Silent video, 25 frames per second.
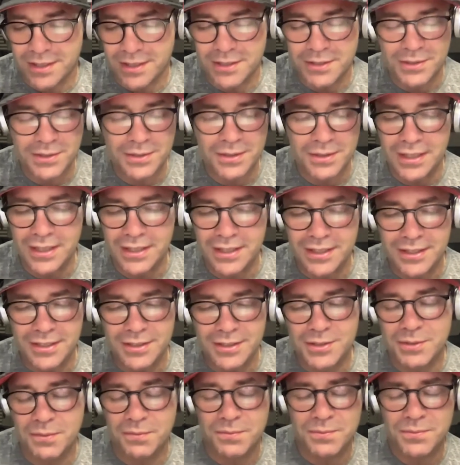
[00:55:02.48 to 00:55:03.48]
like
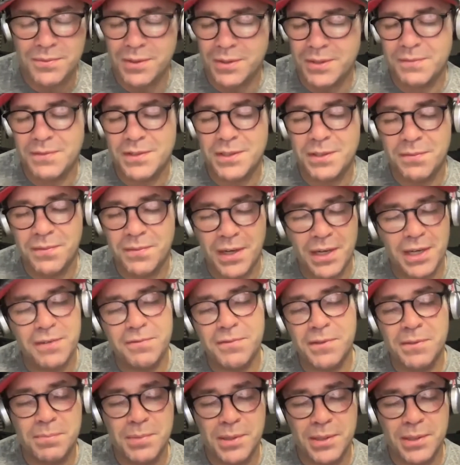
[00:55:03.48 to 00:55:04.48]
not even
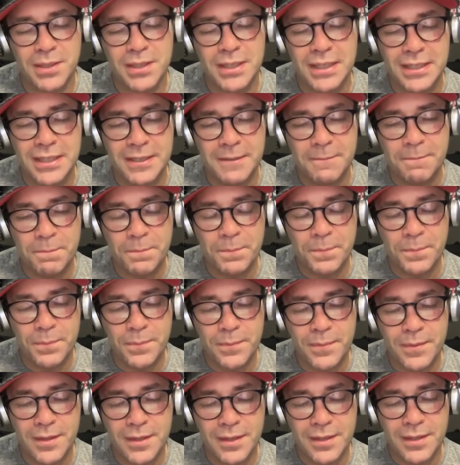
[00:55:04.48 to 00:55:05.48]
survival, but
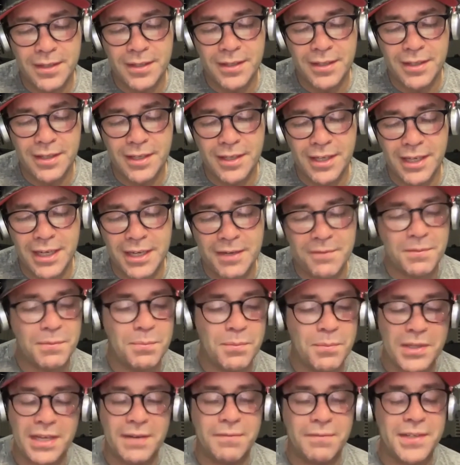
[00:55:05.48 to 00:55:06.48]
even
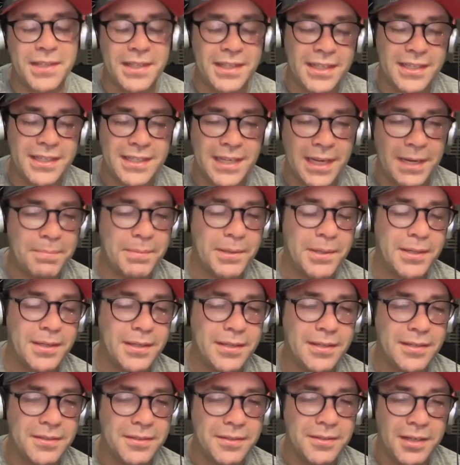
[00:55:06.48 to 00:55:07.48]
with everything that's
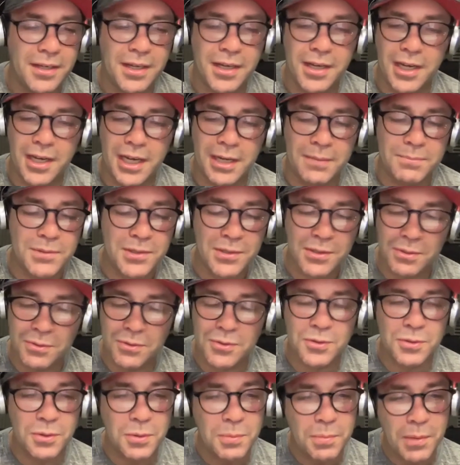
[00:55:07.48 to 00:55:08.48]
happened, I'm still
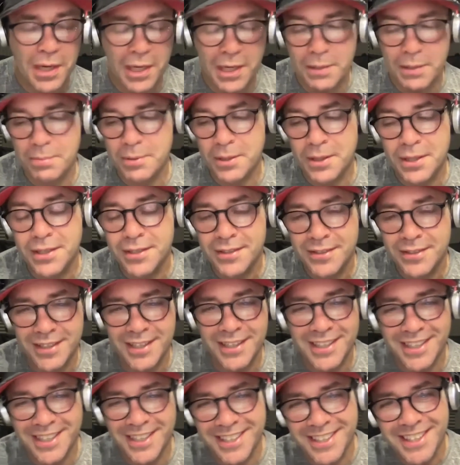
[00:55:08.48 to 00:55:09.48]
super happy
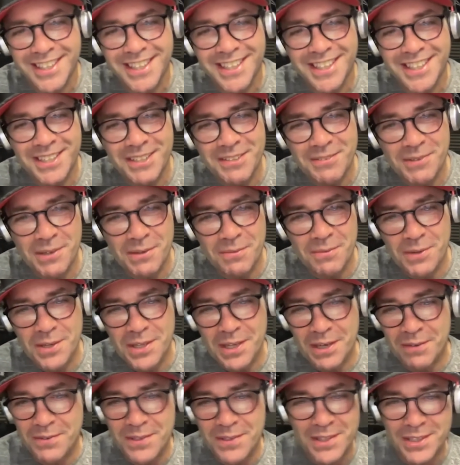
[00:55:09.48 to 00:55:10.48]
with
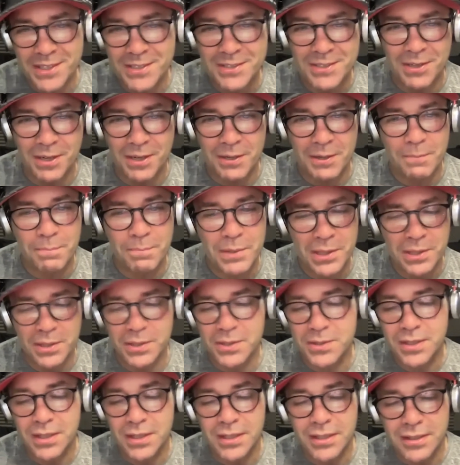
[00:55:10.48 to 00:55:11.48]
everything that's gone on,
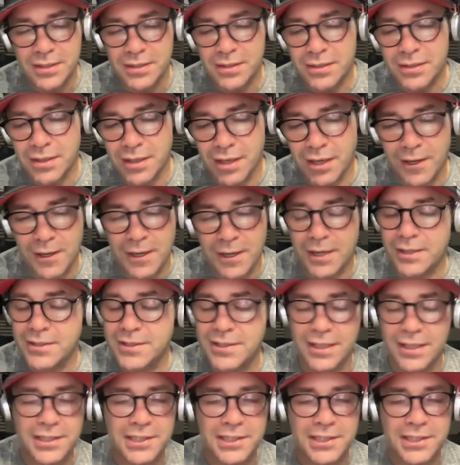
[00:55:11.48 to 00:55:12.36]
because I